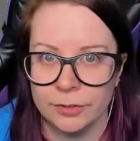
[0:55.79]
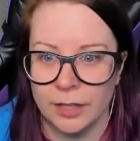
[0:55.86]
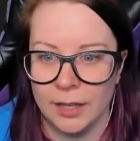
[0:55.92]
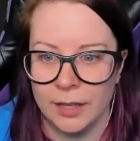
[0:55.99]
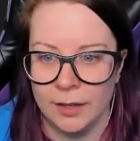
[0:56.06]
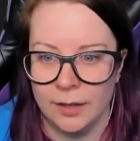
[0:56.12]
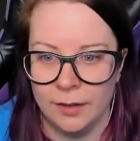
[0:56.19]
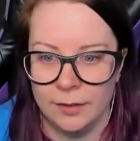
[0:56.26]

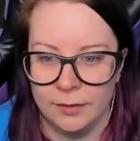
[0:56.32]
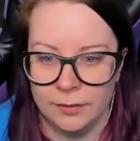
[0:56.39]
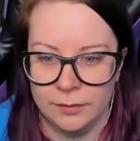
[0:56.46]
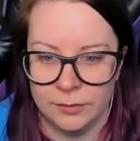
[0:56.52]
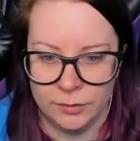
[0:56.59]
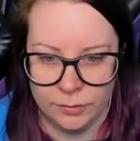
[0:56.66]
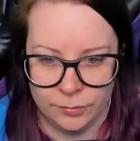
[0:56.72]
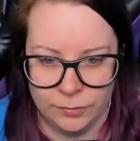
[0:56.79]
Uh,
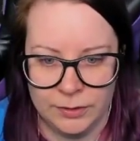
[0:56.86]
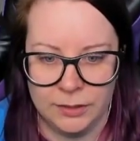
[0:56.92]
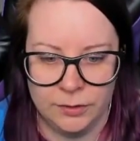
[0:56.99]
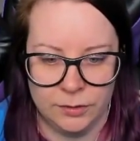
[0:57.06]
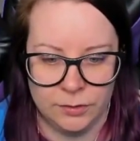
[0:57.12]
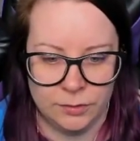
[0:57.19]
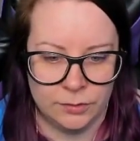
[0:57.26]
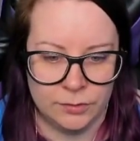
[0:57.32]
to
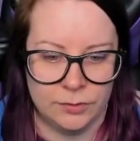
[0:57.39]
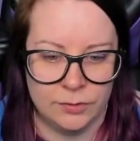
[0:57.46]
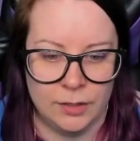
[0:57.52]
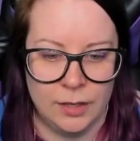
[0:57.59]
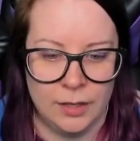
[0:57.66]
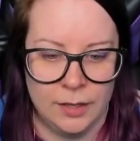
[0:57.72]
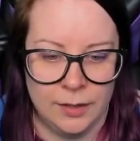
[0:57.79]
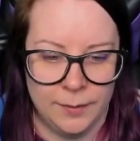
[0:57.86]
reuse...
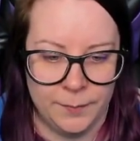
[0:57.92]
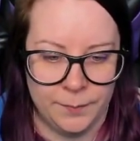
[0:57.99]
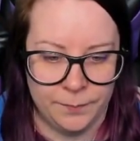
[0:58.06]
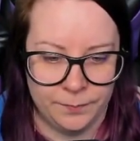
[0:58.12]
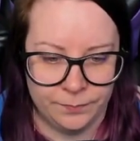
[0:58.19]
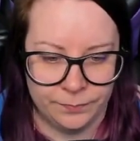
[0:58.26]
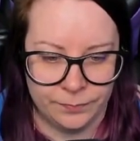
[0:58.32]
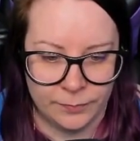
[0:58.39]

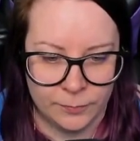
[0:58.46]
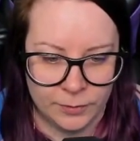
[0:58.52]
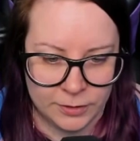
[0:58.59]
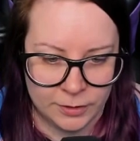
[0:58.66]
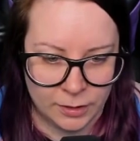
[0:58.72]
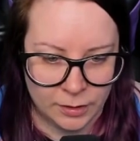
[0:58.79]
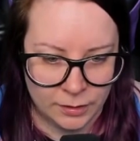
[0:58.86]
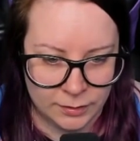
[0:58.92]
Um, what's it
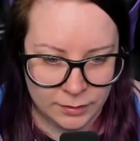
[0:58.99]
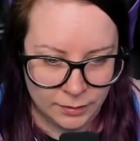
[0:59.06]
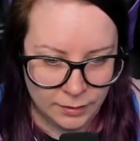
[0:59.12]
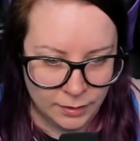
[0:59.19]
called?